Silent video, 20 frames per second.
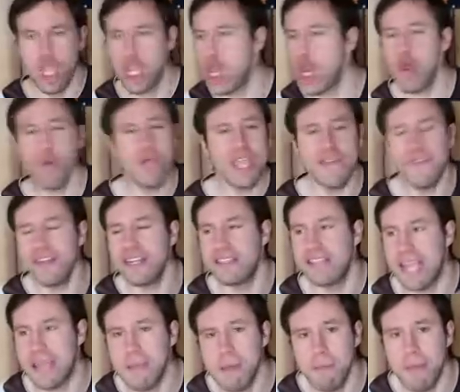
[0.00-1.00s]
You don't give a
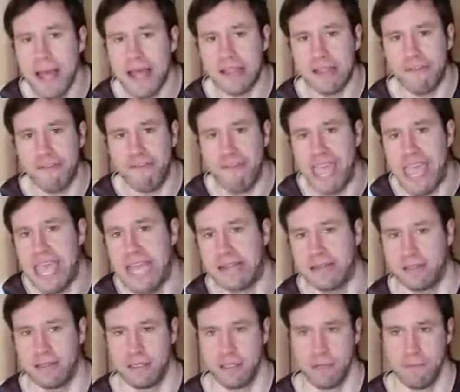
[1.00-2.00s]
damn about the
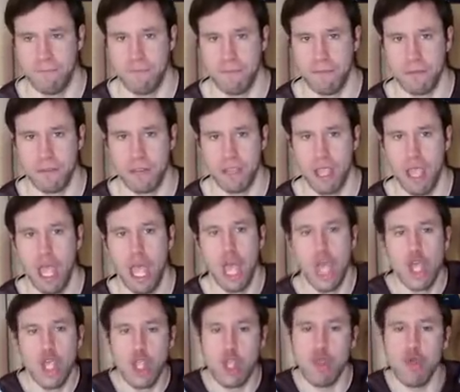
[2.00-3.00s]
fans.
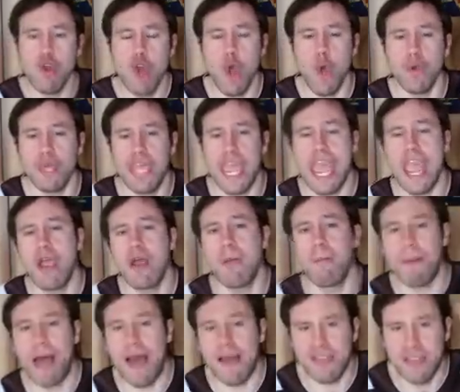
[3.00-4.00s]
You don't care
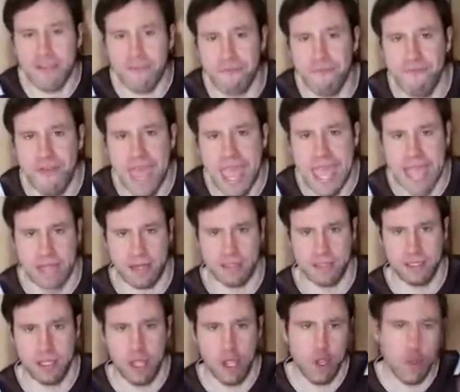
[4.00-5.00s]
about the
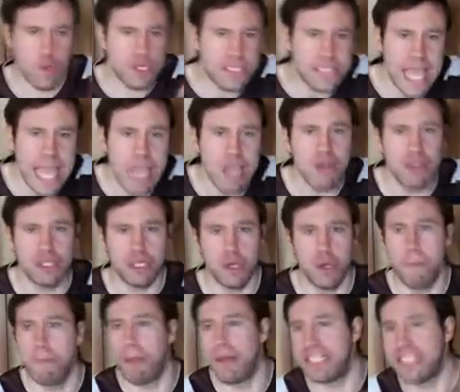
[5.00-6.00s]
fans. You say you
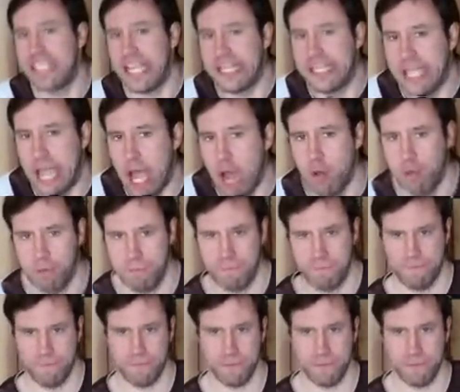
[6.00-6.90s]
do, but you don't.